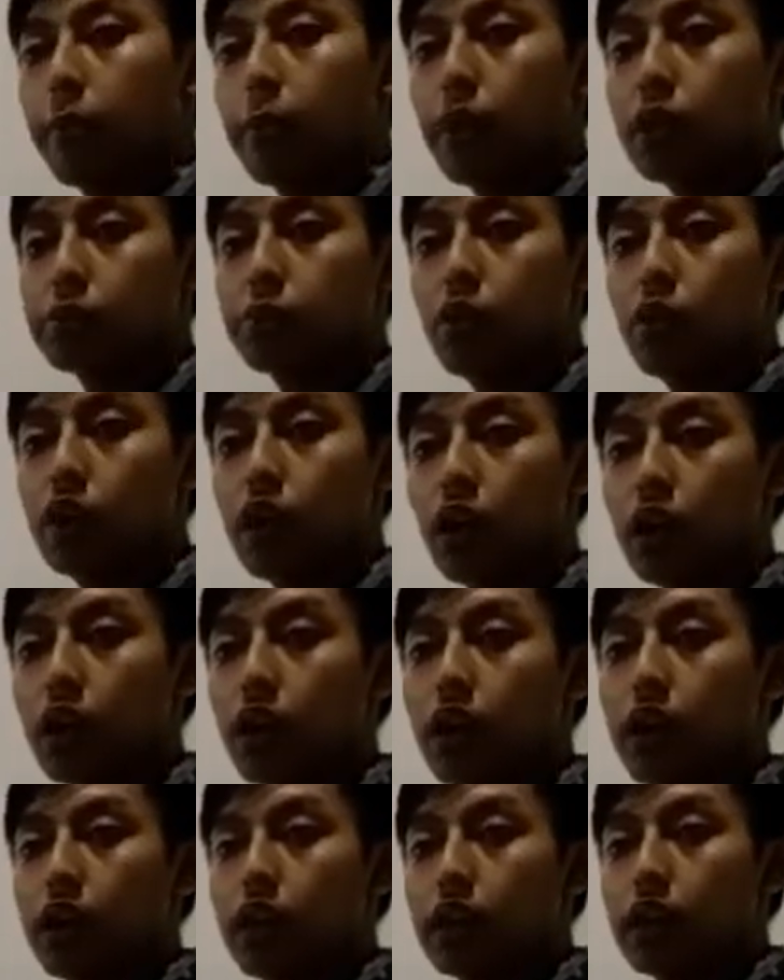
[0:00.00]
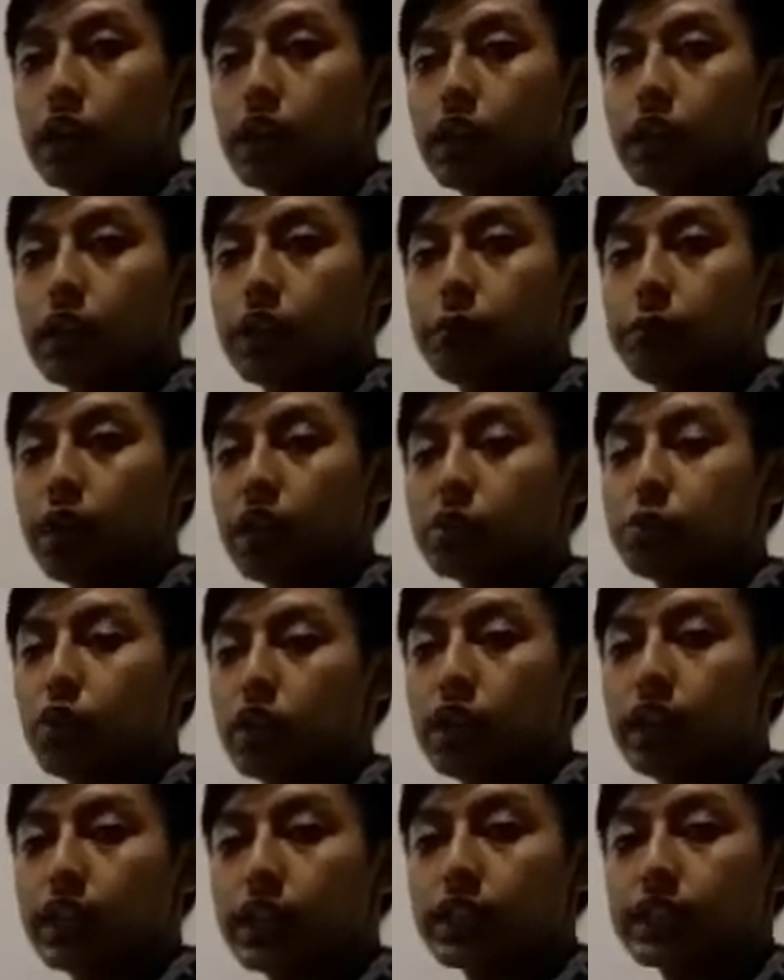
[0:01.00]
Baseball
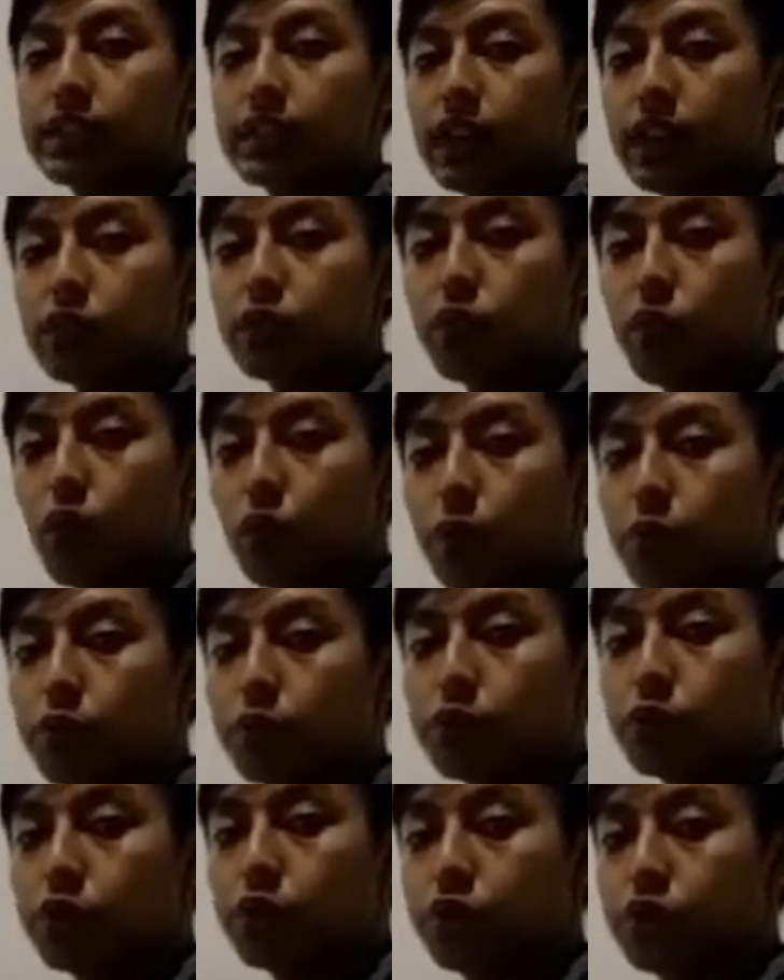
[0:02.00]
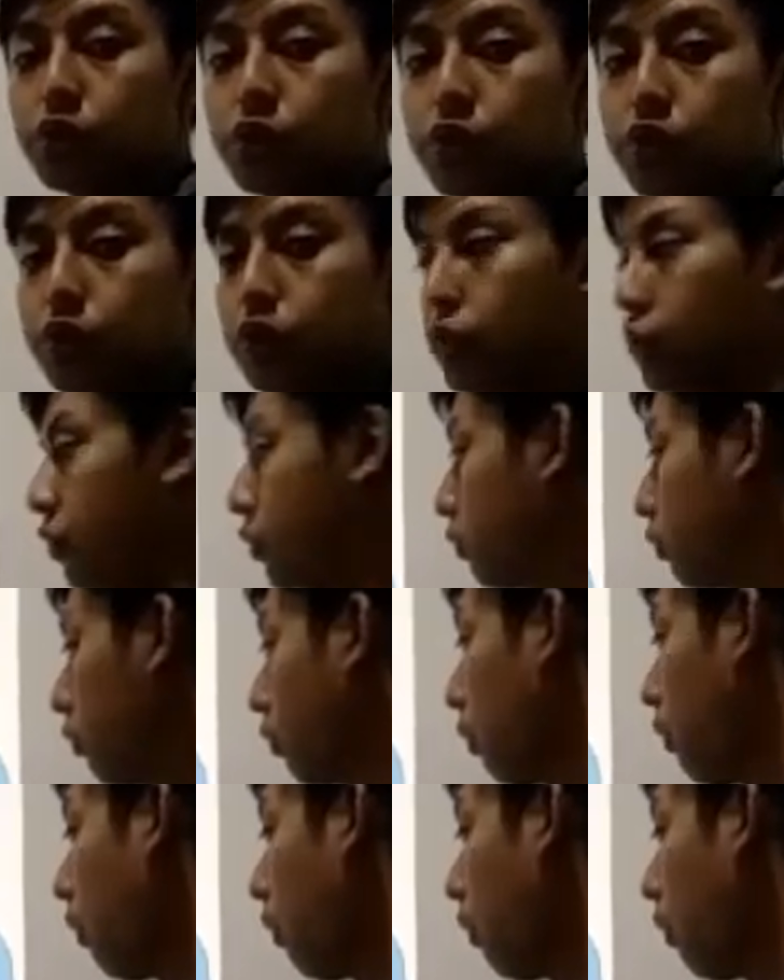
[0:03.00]
is taken from two